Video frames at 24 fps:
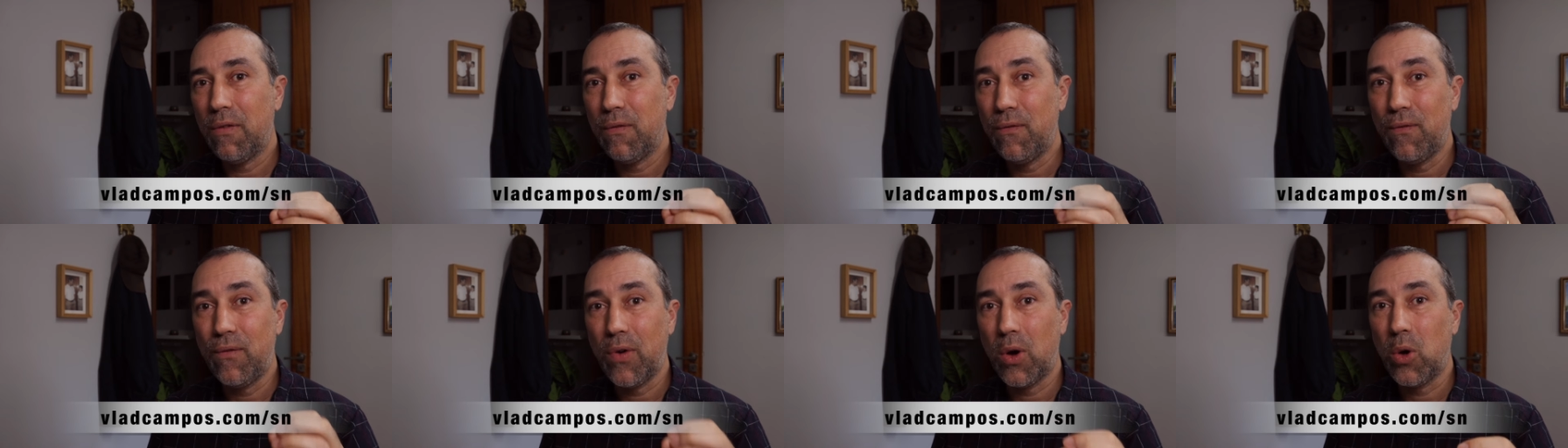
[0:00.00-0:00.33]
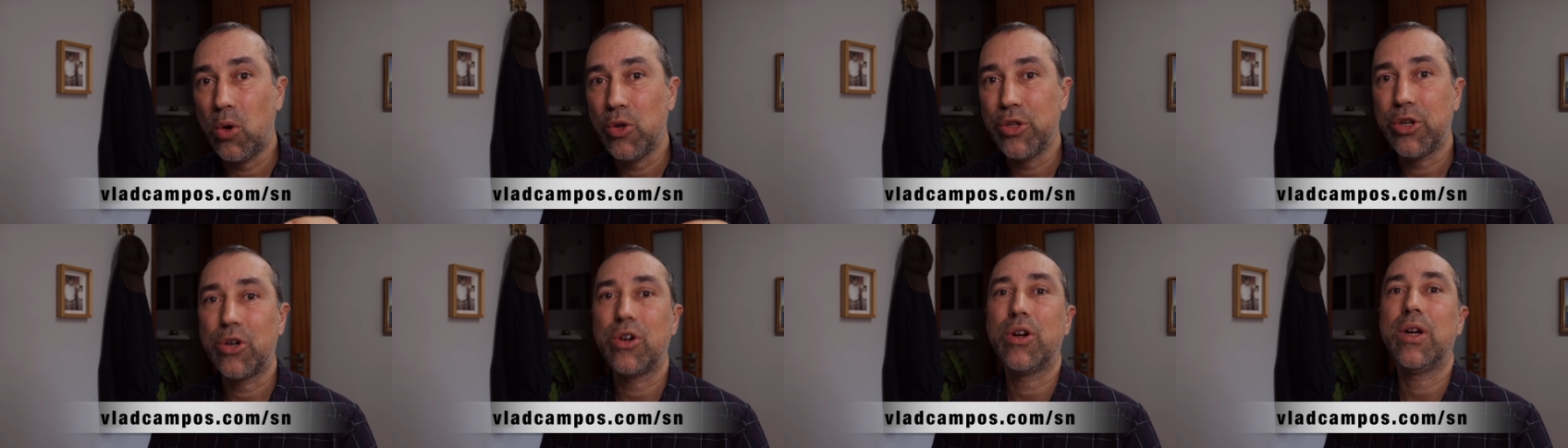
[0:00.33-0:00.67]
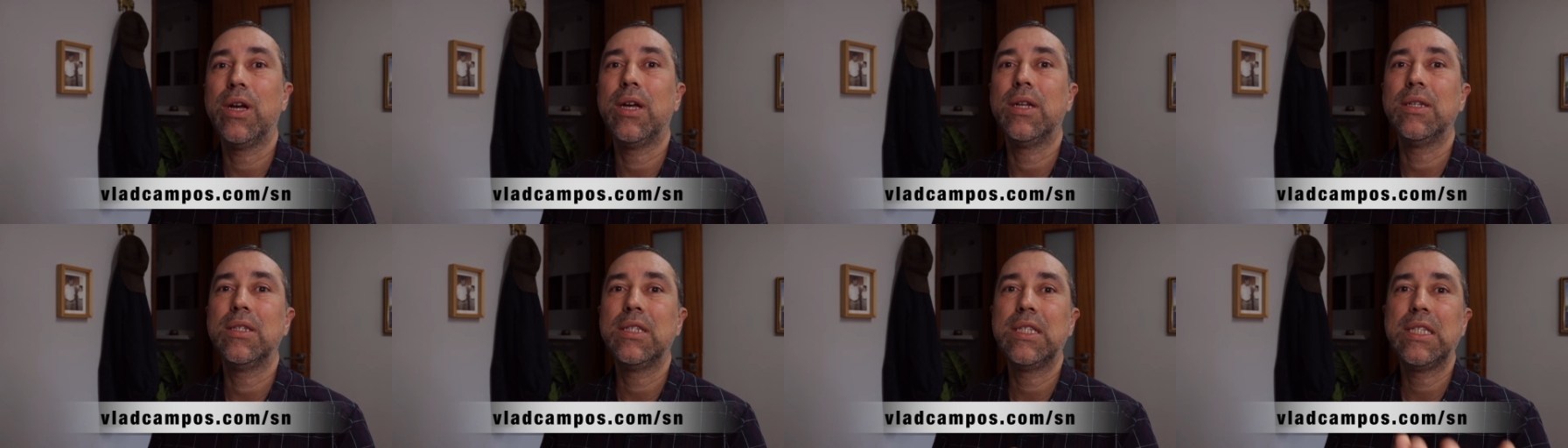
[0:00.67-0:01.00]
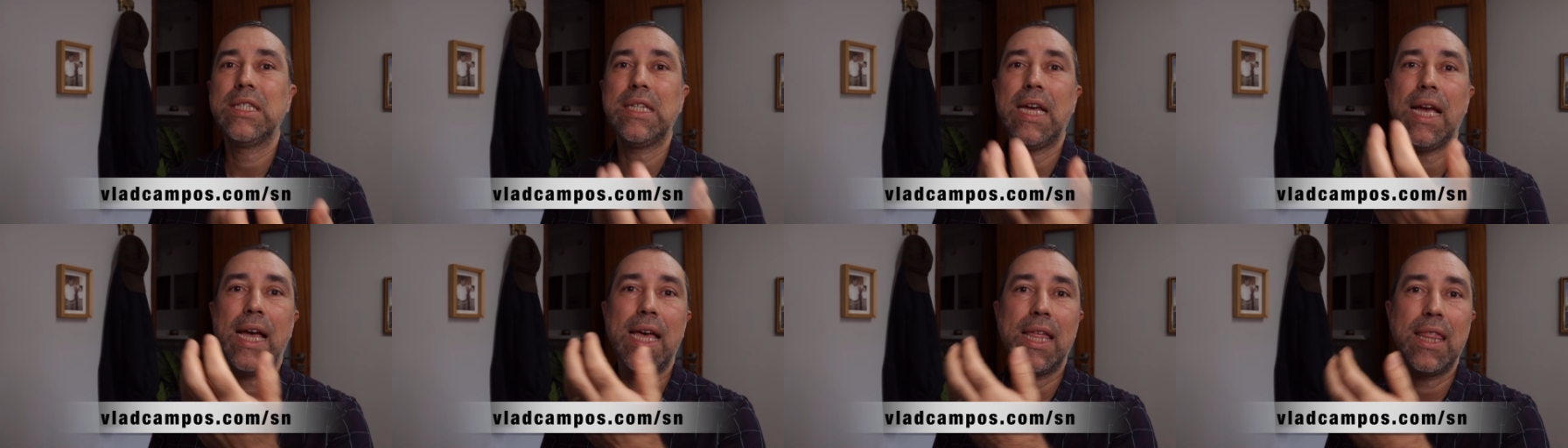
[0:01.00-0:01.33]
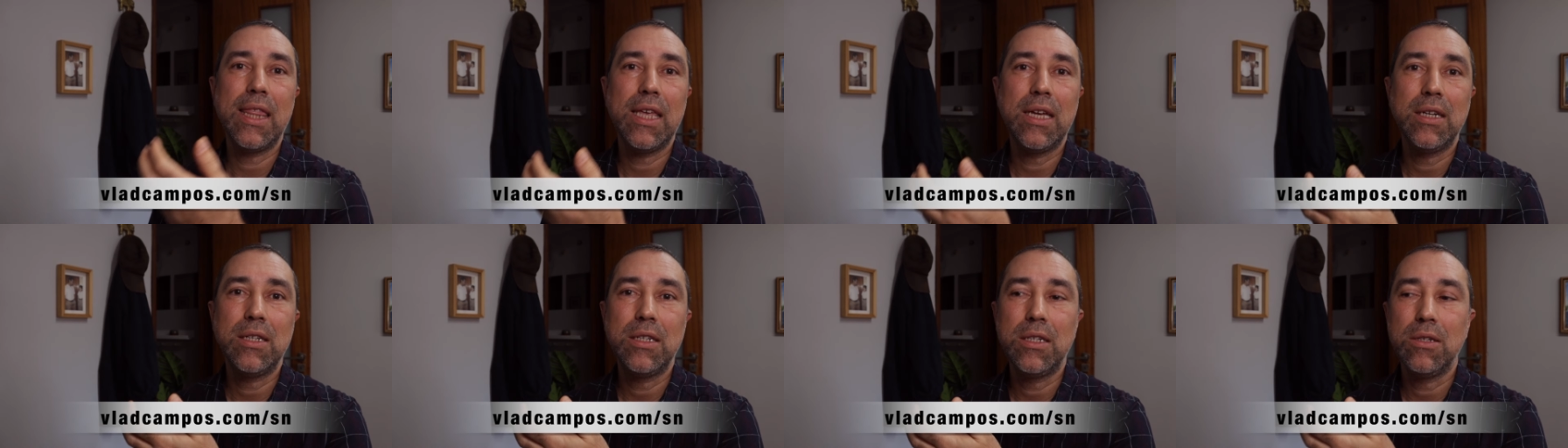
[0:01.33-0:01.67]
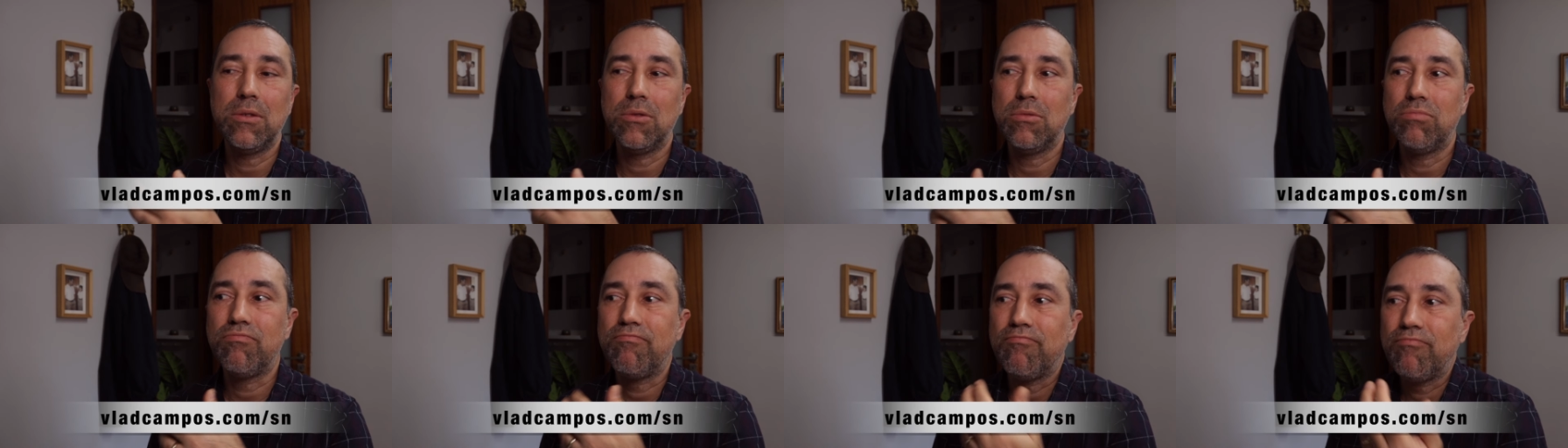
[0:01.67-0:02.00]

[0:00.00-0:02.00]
folder and send it to